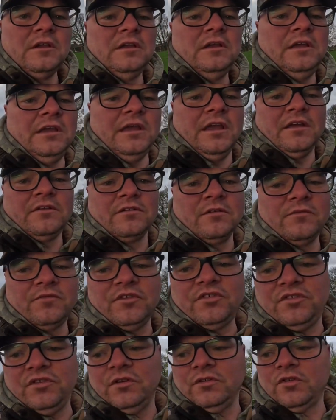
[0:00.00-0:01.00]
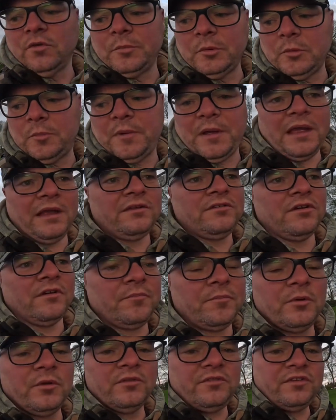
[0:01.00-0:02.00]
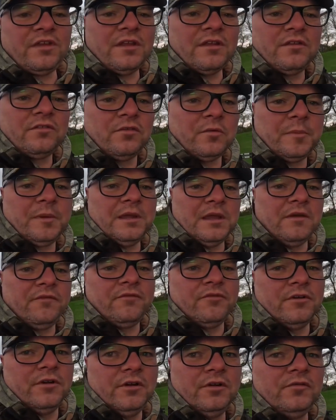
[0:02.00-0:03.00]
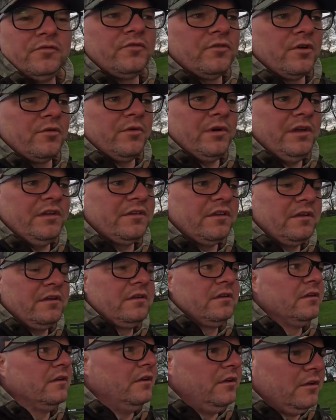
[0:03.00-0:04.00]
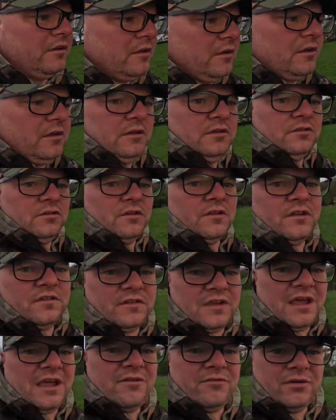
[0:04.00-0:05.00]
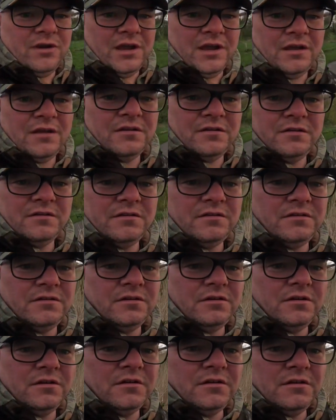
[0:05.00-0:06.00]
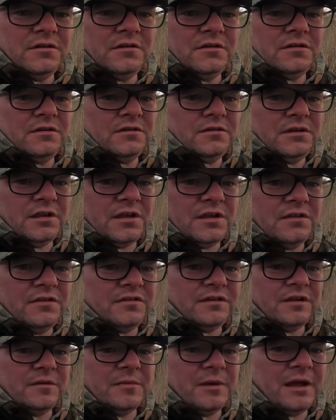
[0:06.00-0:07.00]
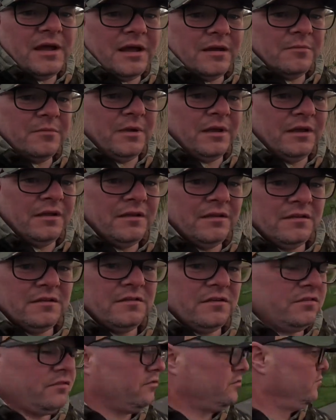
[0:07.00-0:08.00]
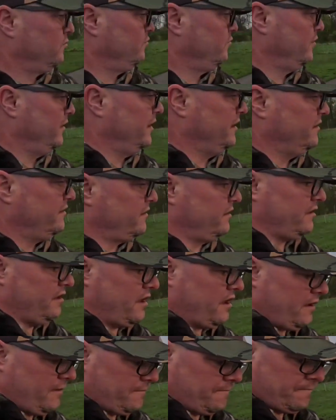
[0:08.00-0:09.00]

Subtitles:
here, so I'm fishing a double peg, so I've set this up here for a reason. So this area, you can see behind me, there's some reeds in there.